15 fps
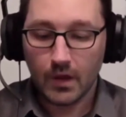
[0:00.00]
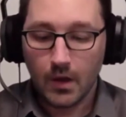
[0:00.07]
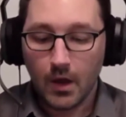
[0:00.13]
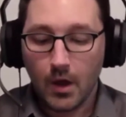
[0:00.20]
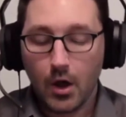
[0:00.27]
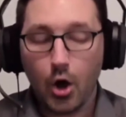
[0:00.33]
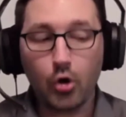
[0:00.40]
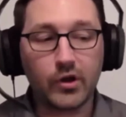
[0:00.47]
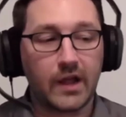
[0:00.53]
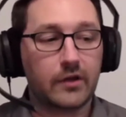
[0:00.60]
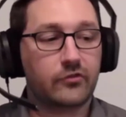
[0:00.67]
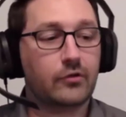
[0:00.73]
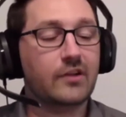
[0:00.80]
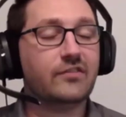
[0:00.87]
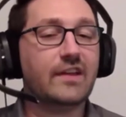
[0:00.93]
Okay,
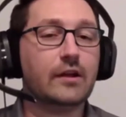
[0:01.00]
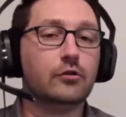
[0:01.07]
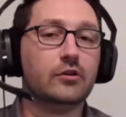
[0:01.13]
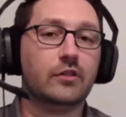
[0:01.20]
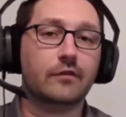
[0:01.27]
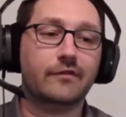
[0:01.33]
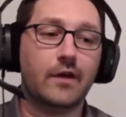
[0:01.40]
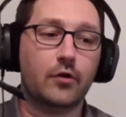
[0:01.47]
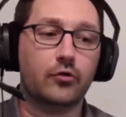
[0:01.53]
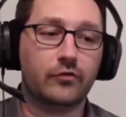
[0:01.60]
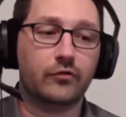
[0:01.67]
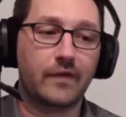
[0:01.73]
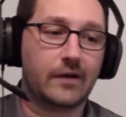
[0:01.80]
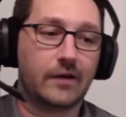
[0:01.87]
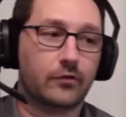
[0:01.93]
so let's take a look at the fair use
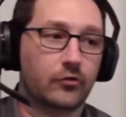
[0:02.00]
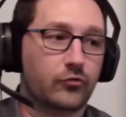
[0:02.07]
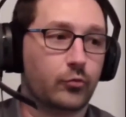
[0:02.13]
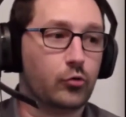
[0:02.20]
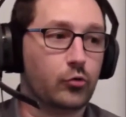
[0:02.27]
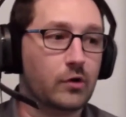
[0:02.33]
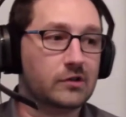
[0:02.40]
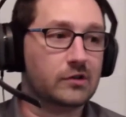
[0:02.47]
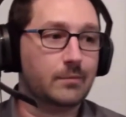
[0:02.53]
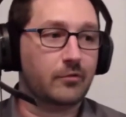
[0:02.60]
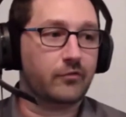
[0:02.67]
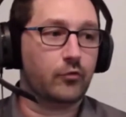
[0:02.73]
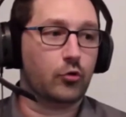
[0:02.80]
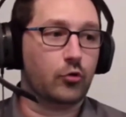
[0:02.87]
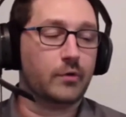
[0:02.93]
factors real quickly
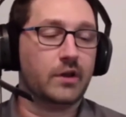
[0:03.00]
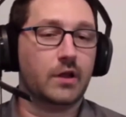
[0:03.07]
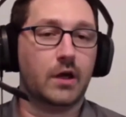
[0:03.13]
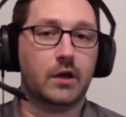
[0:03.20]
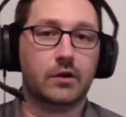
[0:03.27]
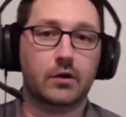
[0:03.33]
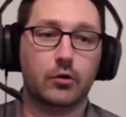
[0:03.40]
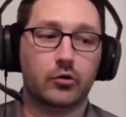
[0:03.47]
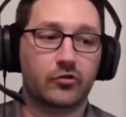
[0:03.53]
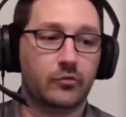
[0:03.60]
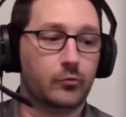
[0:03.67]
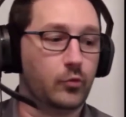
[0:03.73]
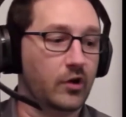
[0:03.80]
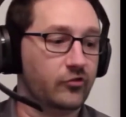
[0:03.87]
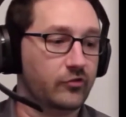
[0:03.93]
before we go to some
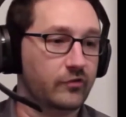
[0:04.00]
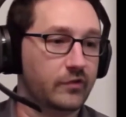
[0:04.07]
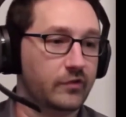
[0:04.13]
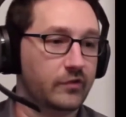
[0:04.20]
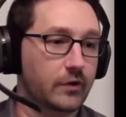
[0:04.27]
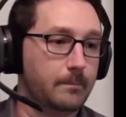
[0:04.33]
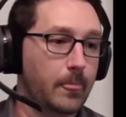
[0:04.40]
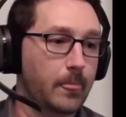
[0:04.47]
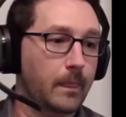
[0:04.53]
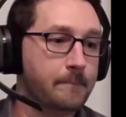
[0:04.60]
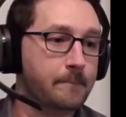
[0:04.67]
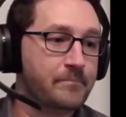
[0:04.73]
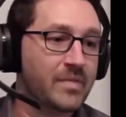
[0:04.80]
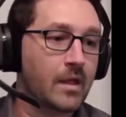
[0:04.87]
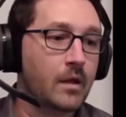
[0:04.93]
questions here.
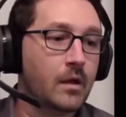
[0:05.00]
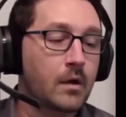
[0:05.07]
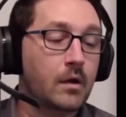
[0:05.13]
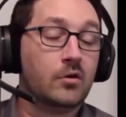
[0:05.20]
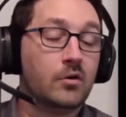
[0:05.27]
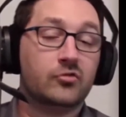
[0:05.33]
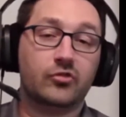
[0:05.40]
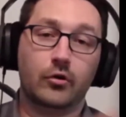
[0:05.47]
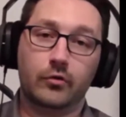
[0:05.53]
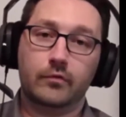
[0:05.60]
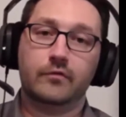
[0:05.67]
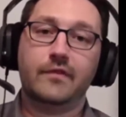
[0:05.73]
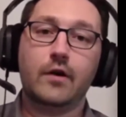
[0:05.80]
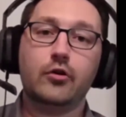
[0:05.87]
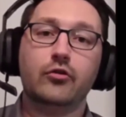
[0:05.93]
So
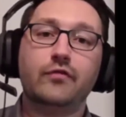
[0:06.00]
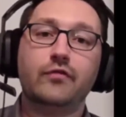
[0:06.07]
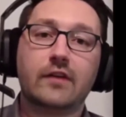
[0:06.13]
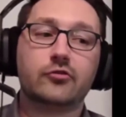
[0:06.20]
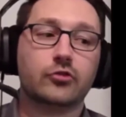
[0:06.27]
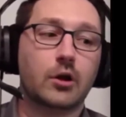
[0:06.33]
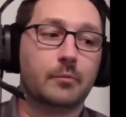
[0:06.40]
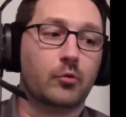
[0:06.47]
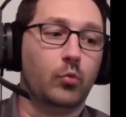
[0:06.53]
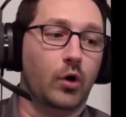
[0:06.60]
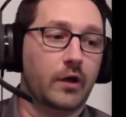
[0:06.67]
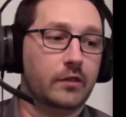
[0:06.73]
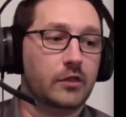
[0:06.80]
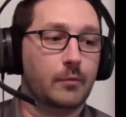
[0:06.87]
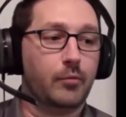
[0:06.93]
fair use factor number
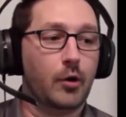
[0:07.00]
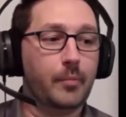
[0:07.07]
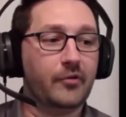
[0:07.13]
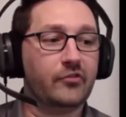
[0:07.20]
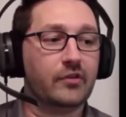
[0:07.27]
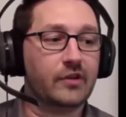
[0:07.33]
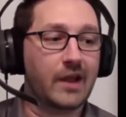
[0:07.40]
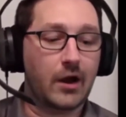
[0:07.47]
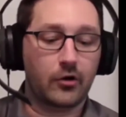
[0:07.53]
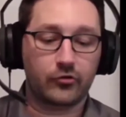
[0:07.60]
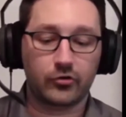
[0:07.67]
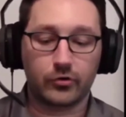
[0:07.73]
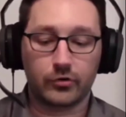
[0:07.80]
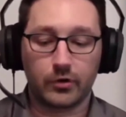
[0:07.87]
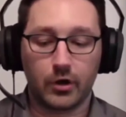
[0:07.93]
1, the purpose and
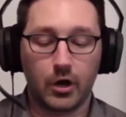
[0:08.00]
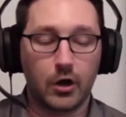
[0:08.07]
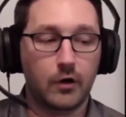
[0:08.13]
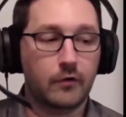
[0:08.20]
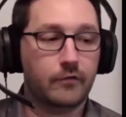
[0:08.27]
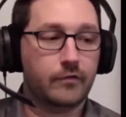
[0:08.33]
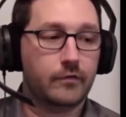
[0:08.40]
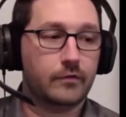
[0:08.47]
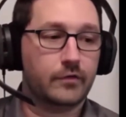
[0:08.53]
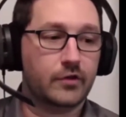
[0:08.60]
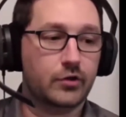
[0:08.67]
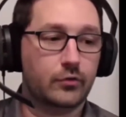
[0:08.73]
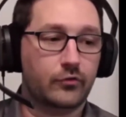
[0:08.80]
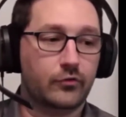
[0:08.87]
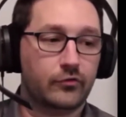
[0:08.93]
character of the
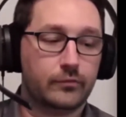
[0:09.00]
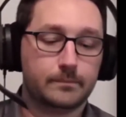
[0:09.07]
use.